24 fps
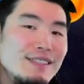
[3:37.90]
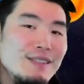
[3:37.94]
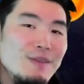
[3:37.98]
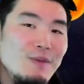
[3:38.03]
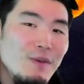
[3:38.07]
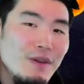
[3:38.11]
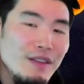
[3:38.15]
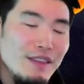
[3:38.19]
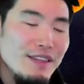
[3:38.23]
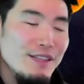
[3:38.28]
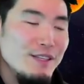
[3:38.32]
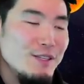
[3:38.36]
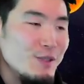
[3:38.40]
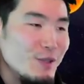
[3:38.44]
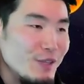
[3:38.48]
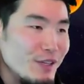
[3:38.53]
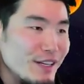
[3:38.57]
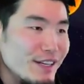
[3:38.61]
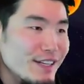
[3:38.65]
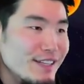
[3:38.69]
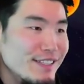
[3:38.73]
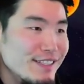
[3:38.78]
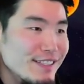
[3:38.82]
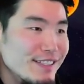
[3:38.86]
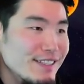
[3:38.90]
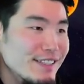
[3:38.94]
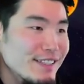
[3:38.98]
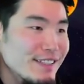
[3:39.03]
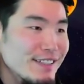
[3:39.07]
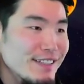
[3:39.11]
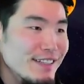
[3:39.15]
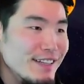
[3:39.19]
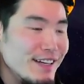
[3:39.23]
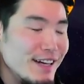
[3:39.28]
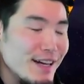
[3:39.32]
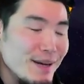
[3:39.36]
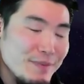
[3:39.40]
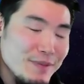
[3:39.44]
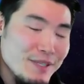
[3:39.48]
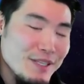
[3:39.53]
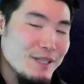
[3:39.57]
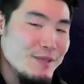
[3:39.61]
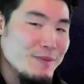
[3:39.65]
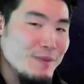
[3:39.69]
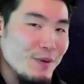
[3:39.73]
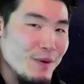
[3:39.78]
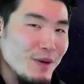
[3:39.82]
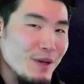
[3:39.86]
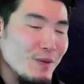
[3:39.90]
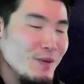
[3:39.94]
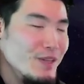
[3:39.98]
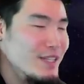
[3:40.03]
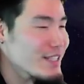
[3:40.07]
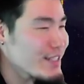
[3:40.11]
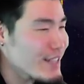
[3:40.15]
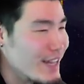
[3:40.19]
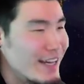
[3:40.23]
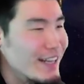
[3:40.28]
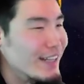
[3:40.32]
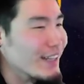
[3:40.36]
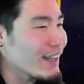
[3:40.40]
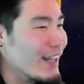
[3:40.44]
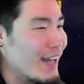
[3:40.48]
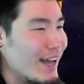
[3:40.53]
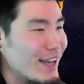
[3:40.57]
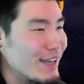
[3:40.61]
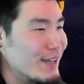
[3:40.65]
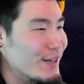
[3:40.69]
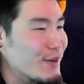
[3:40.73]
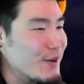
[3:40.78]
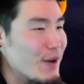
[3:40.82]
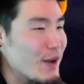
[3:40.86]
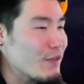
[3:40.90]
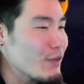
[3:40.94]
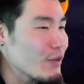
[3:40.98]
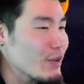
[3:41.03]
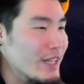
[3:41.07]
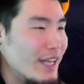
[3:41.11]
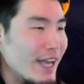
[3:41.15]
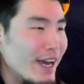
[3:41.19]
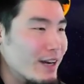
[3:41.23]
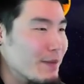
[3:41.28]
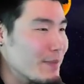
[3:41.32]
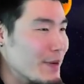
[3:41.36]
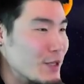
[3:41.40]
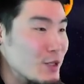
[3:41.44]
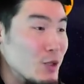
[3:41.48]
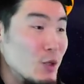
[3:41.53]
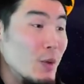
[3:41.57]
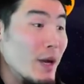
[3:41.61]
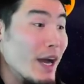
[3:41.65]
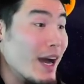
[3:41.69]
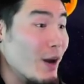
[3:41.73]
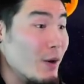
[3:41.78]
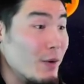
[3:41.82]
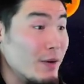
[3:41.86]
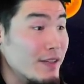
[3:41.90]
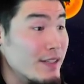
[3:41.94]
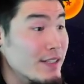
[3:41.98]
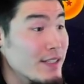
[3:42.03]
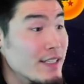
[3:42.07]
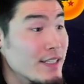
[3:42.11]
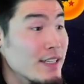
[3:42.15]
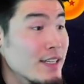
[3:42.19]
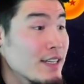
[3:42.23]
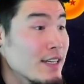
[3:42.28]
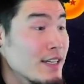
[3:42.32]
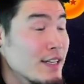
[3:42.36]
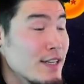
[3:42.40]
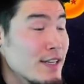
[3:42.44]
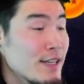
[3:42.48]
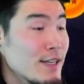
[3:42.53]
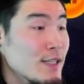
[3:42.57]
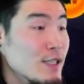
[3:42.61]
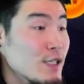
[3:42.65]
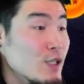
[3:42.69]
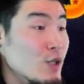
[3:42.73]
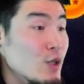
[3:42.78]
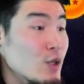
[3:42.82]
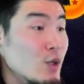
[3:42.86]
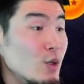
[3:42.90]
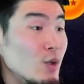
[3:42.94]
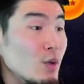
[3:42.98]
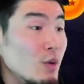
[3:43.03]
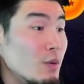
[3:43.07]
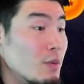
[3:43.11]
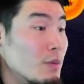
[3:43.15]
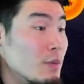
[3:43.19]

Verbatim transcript: with this Trunks up to this point, which is not a lot, you know, I've only had about two hours to